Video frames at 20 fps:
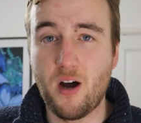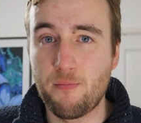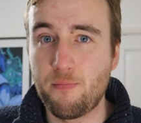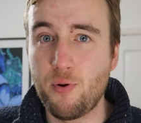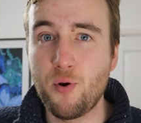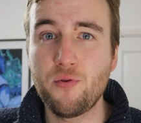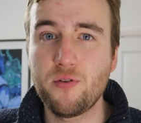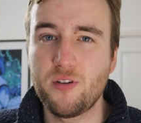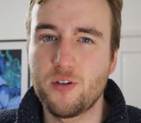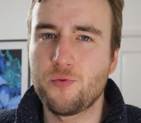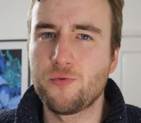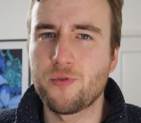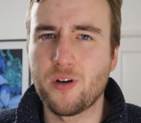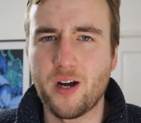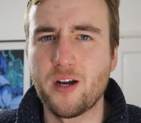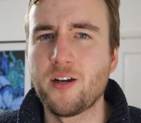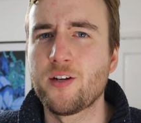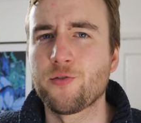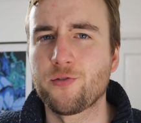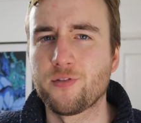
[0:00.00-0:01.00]
pulled an
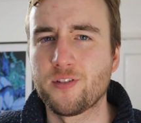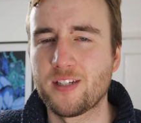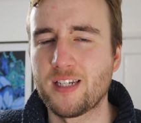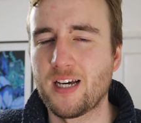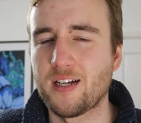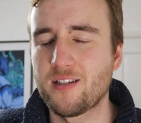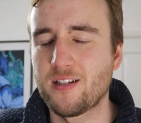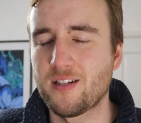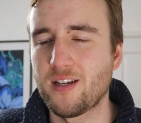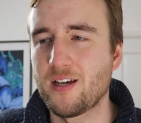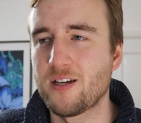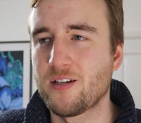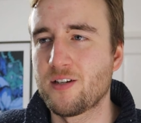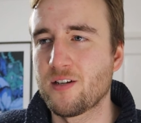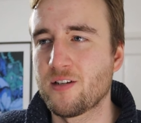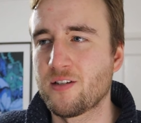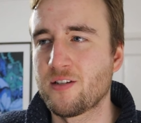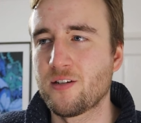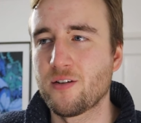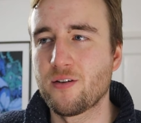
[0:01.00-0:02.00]
all-nighter on Saturday
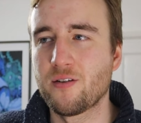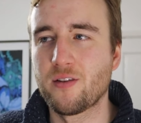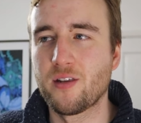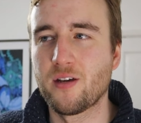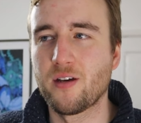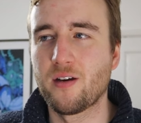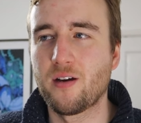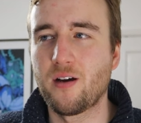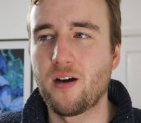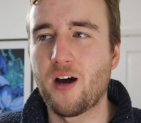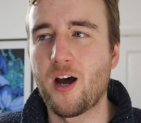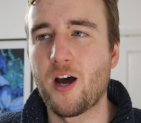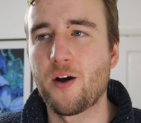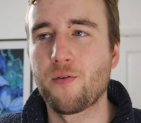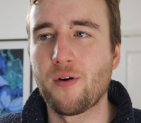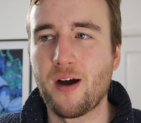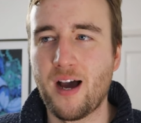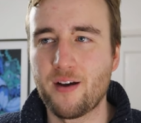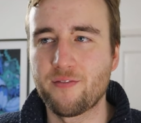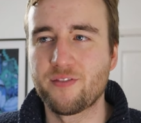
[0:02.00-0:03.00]
just so that I
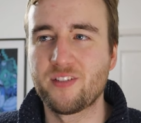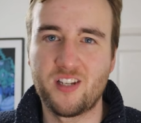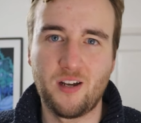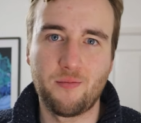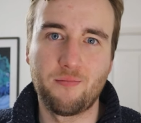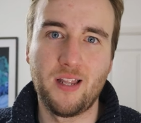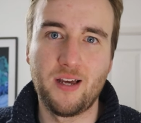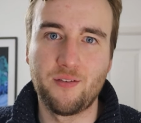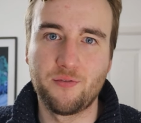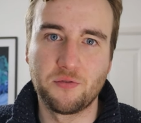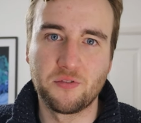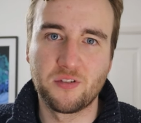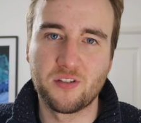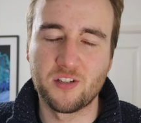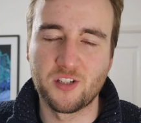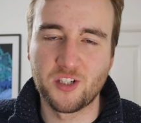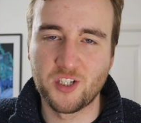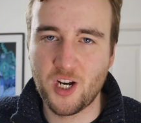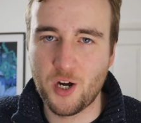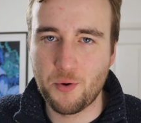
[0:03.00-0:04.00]
will have some levels
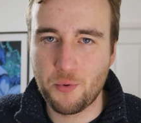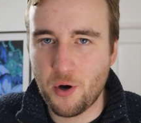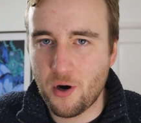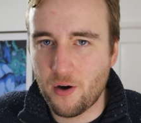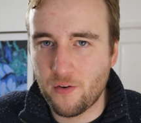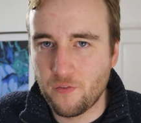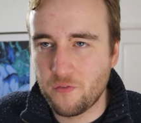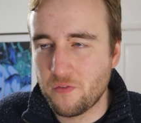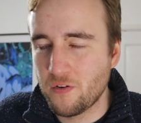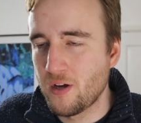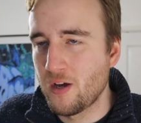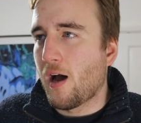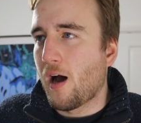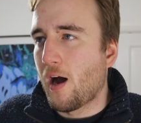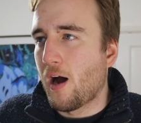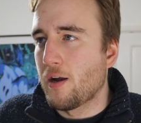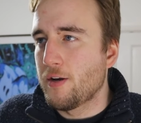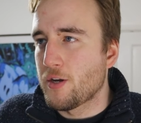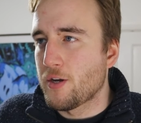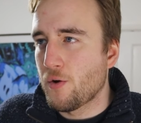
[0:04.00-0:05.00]
to show off.
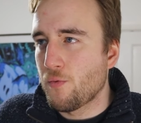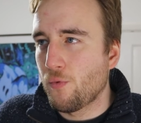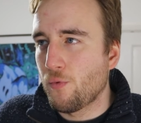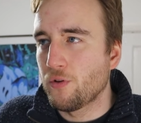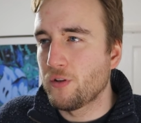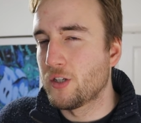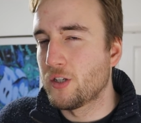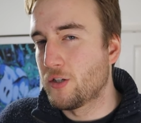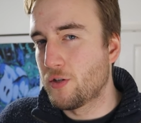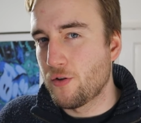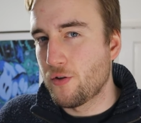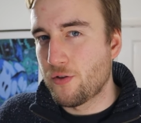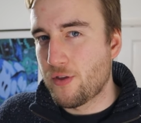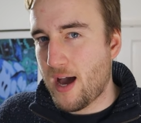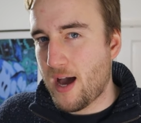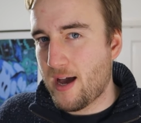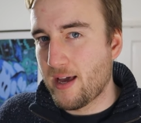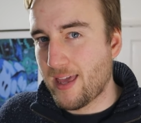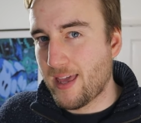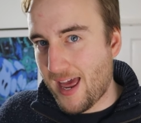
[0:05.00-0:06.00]
I don't want to do
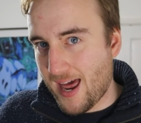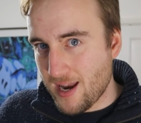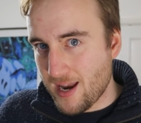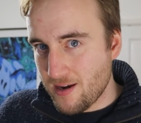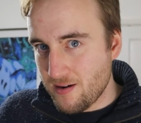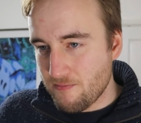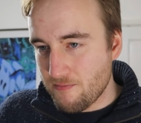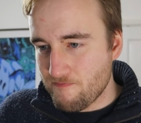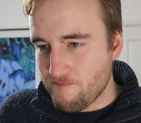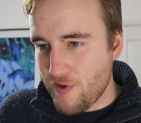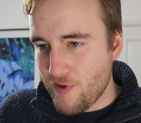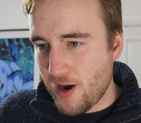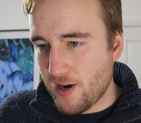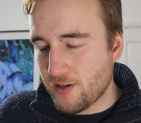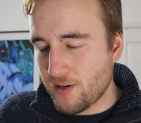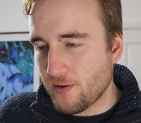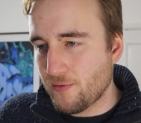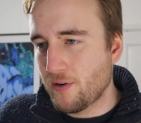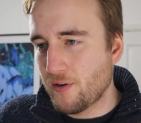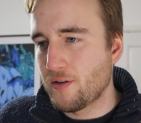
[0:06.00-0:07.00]
that again. I
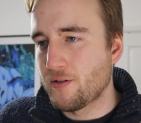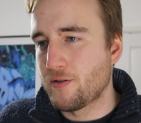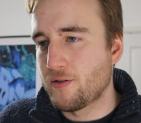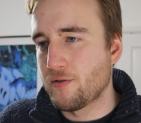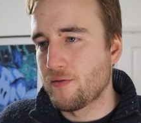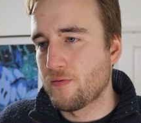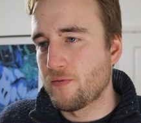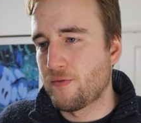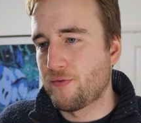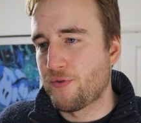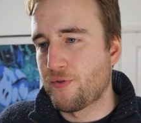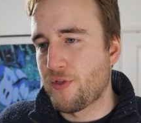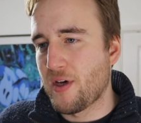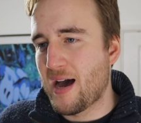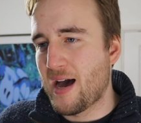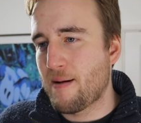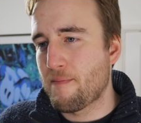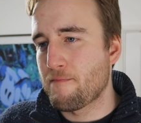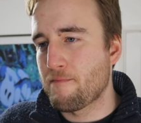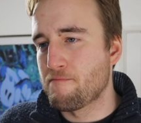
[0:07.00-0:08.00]
don't want to do
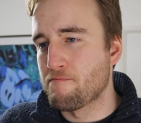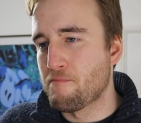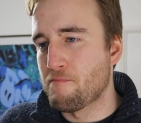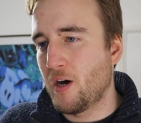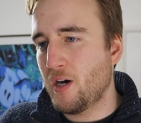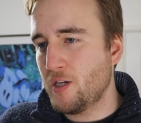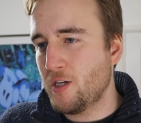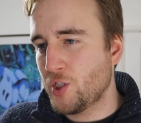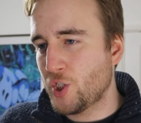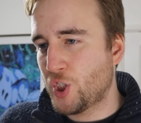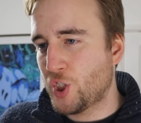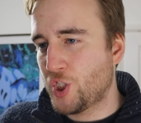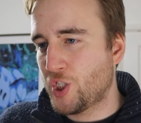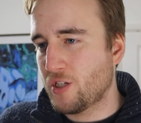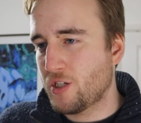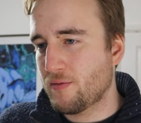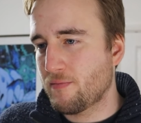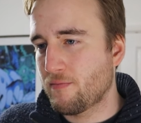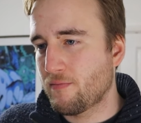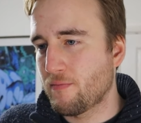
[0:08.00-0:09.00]
that
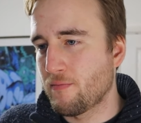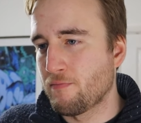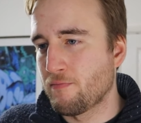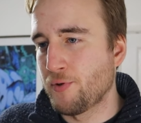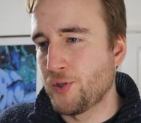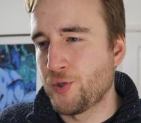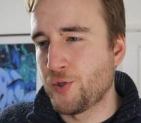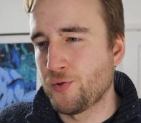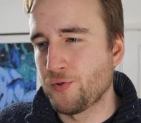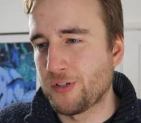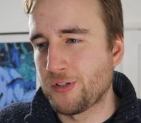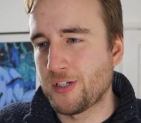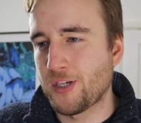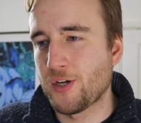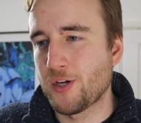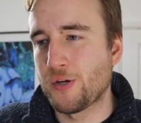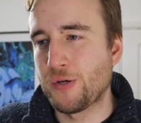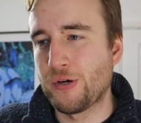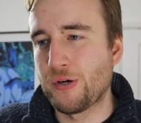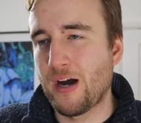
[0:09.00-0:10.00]
much, but
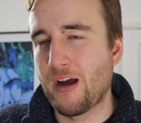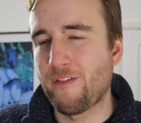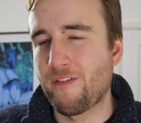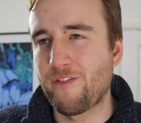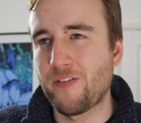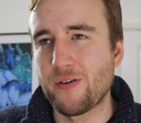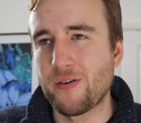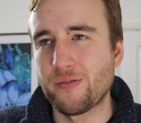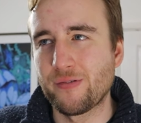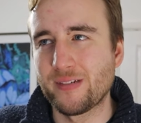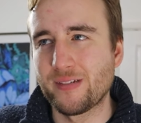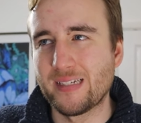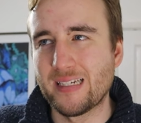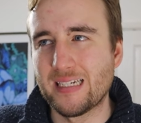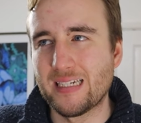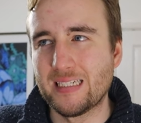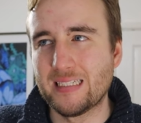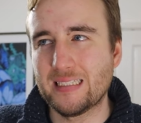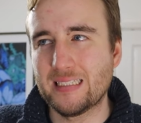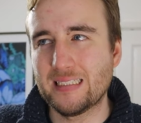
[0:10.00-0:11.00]
also I feel
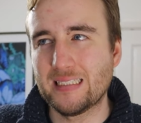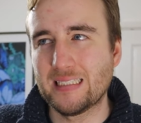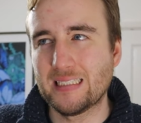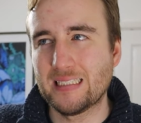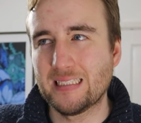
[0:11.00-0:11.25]
like